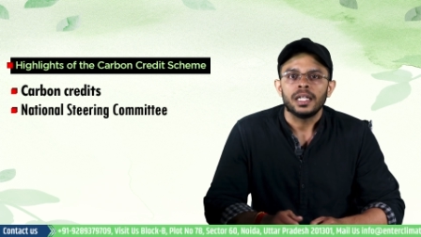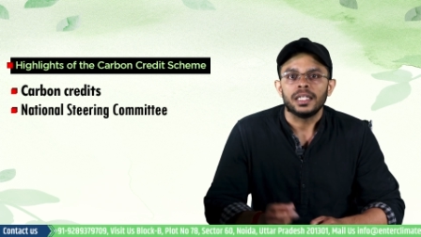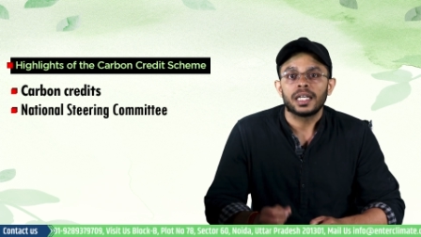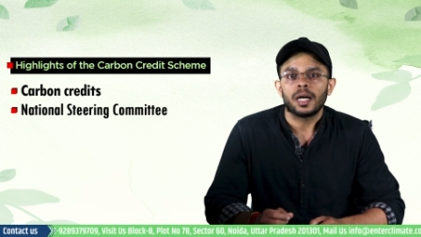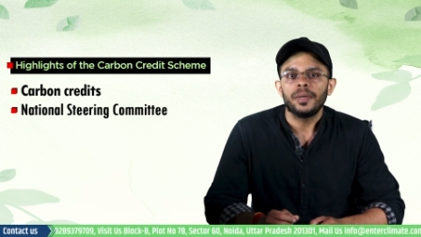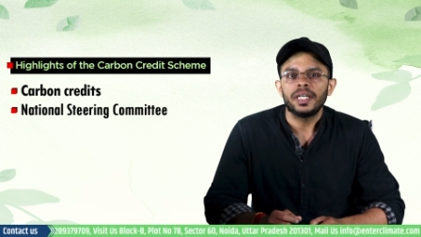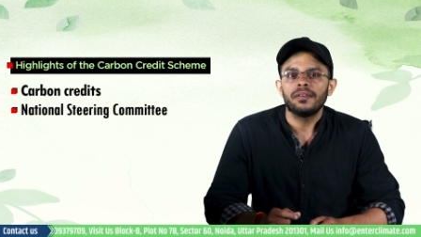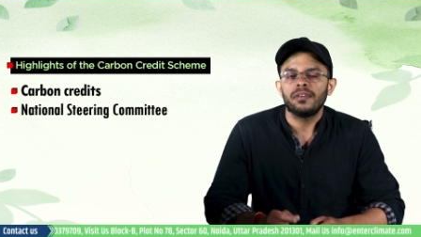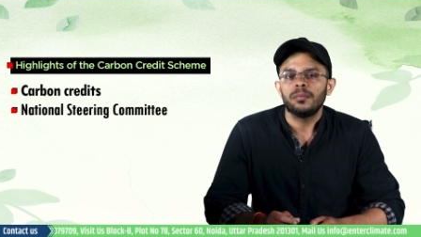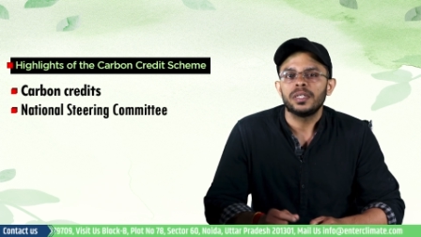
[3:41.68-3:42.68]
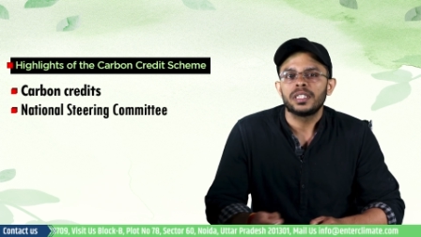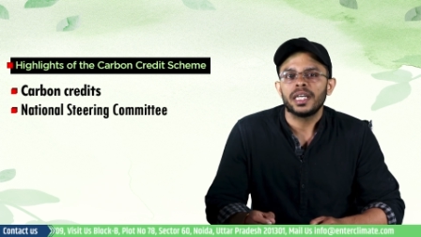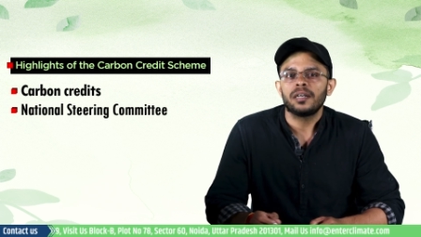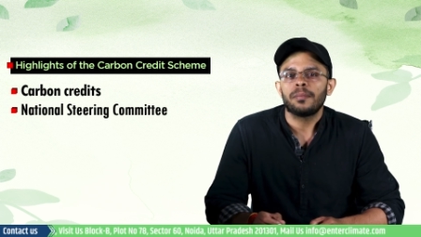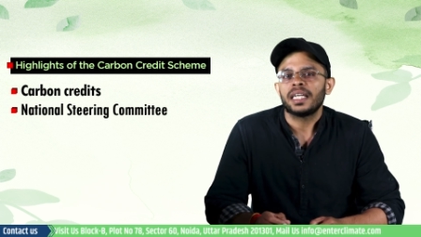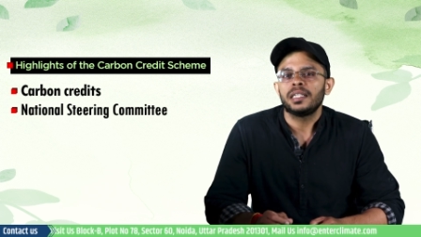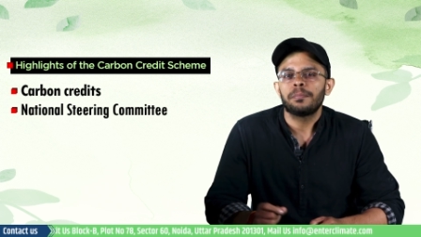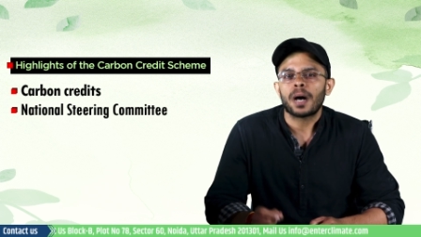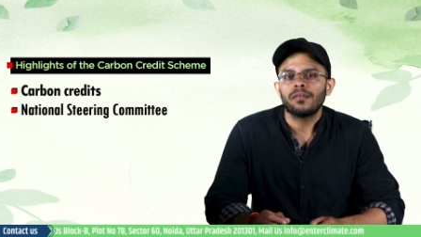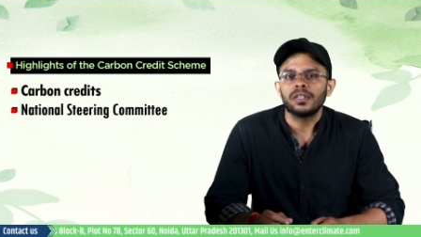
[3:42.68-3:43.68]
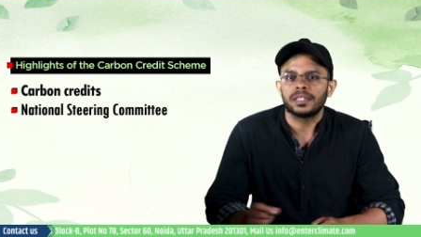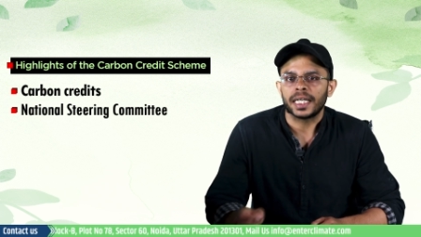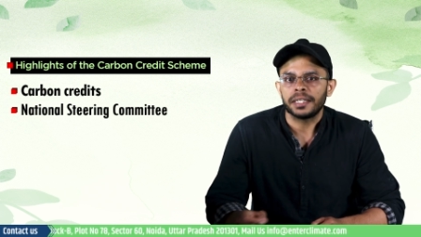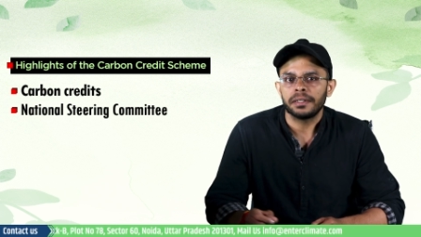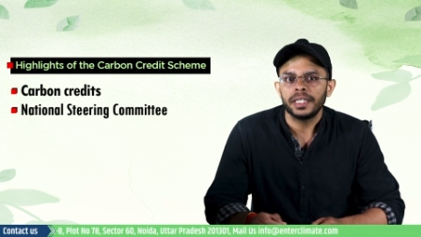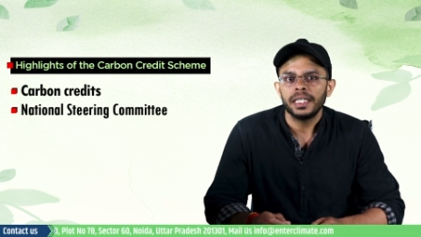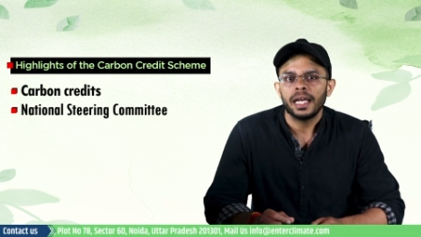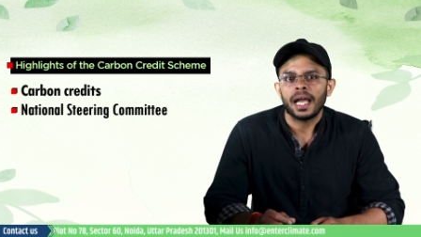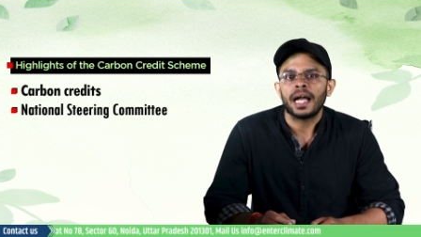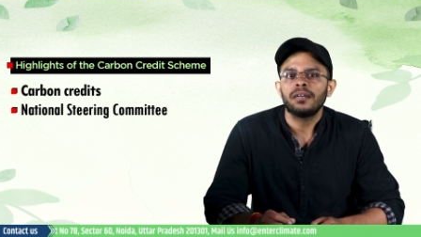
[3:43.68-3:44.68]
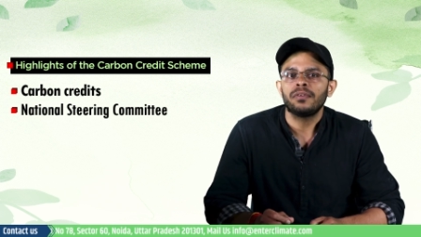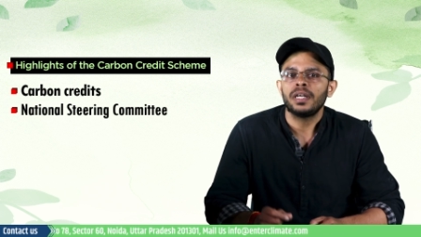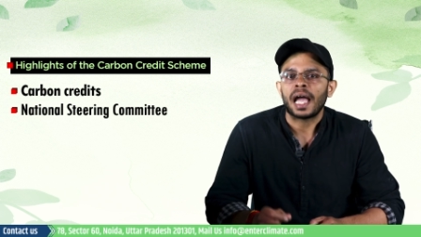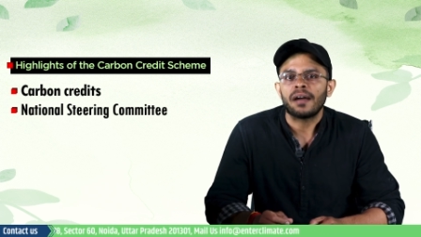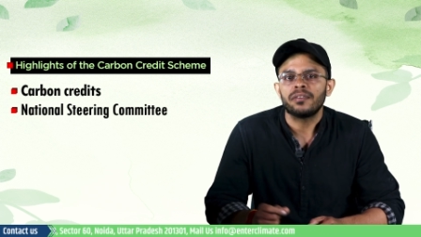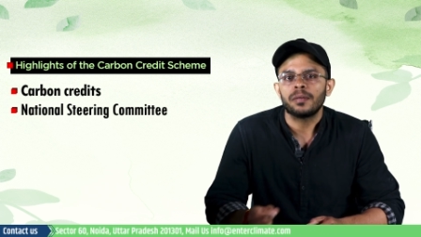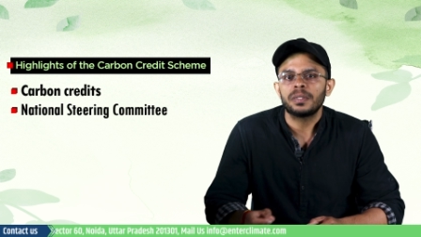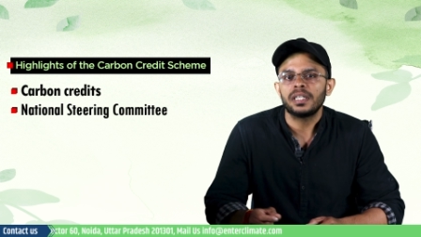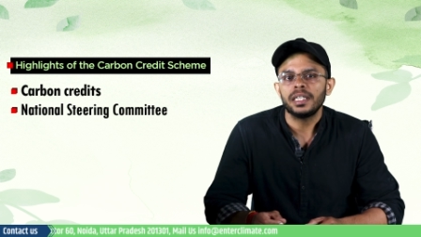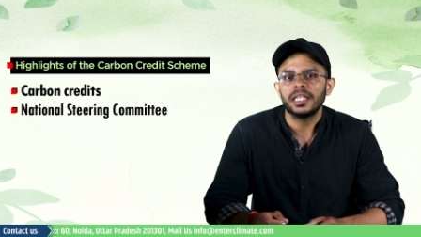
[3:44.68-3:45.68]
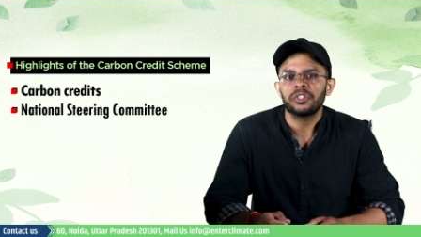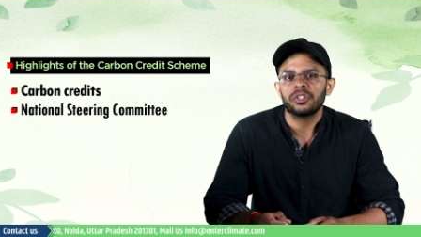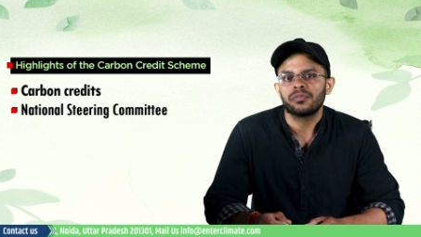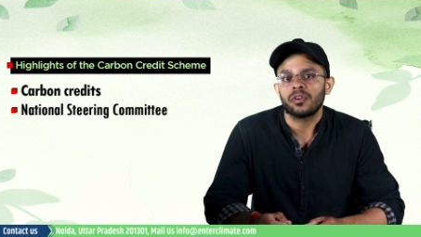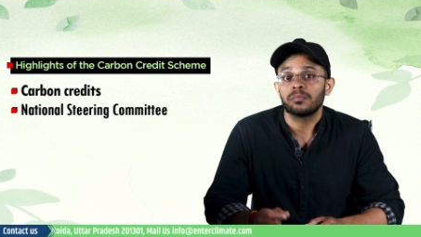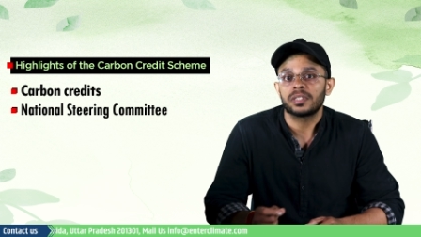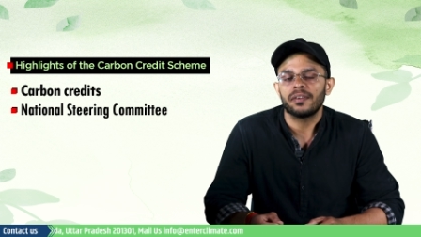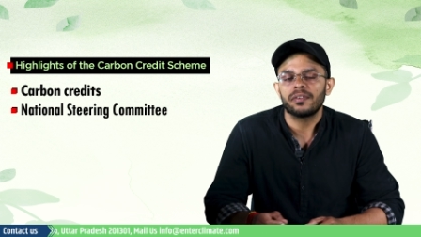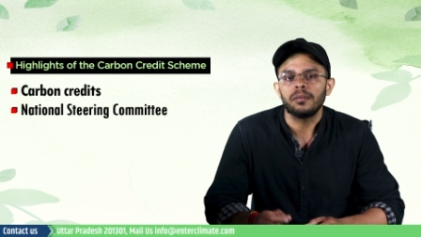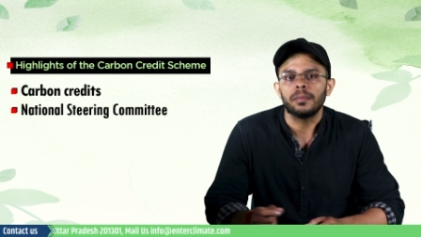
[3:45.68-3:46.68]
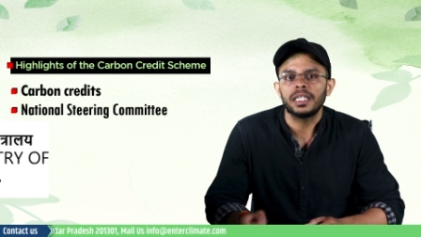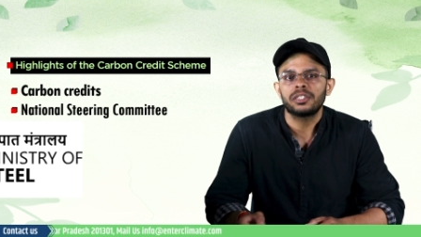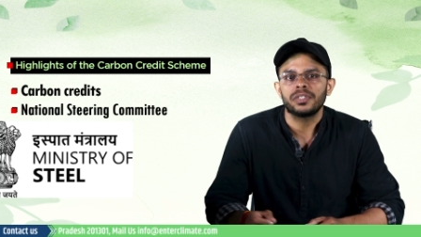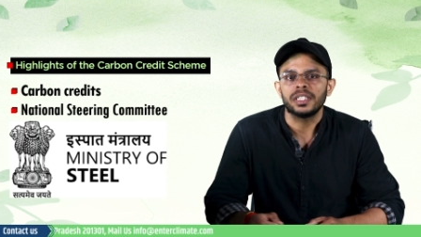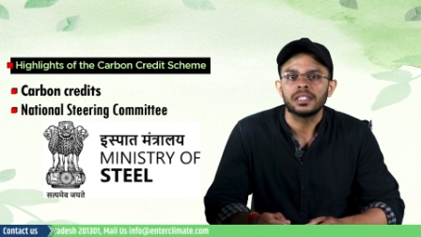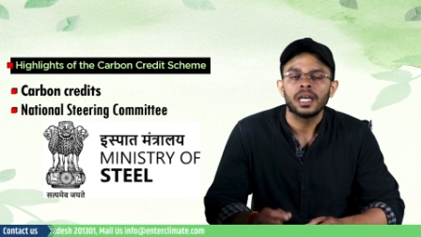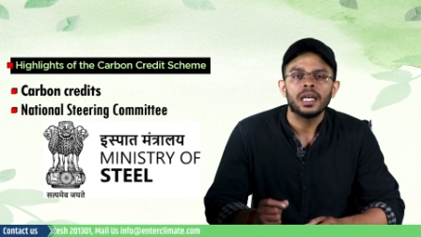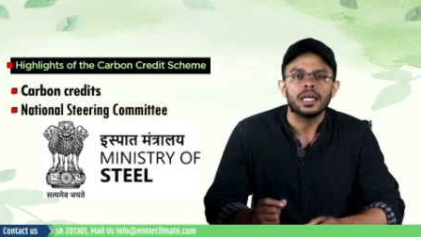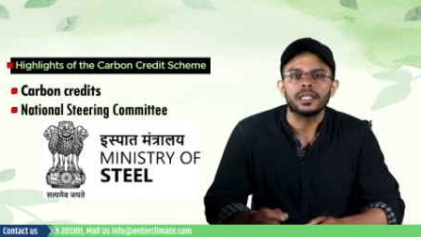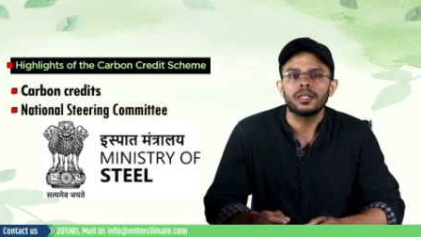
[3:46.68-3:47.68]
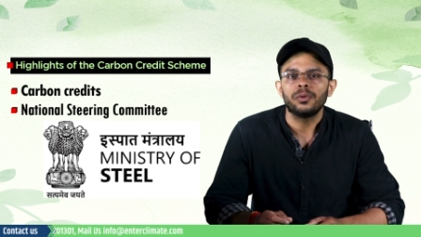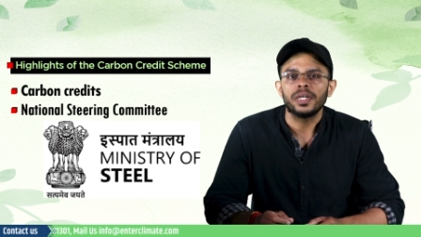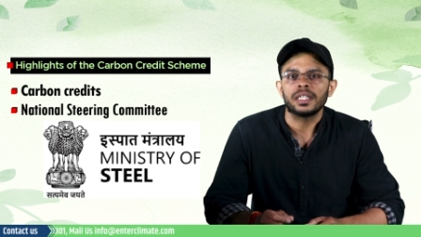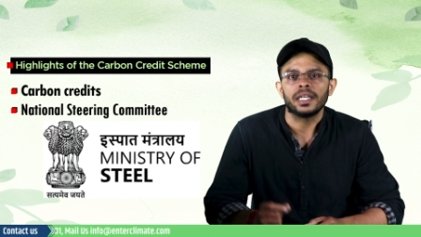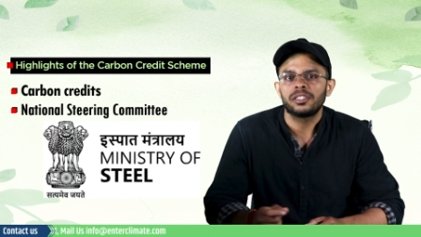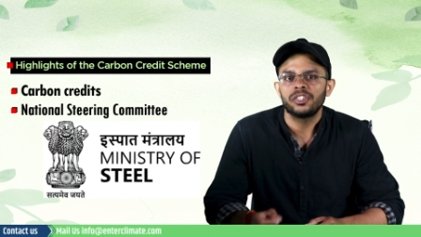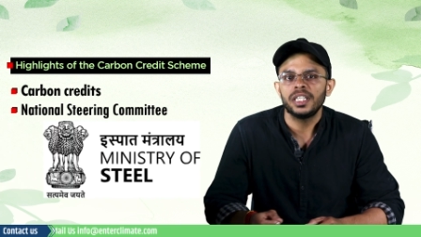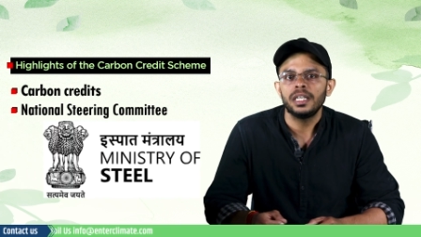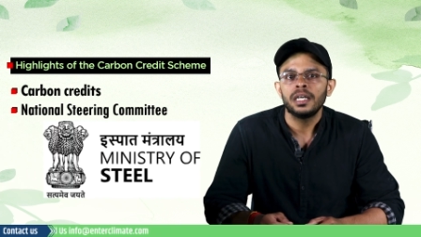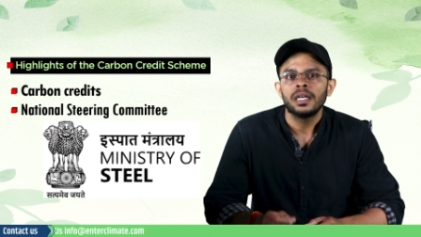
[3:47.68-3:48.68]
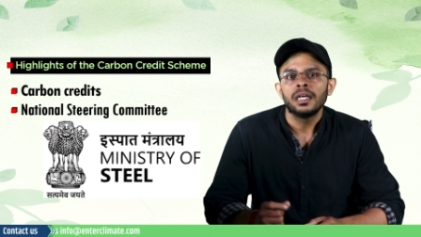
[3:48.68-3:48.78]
The committee will be chaired by the Power Secretary and will have representations from several ministries, including the Steel,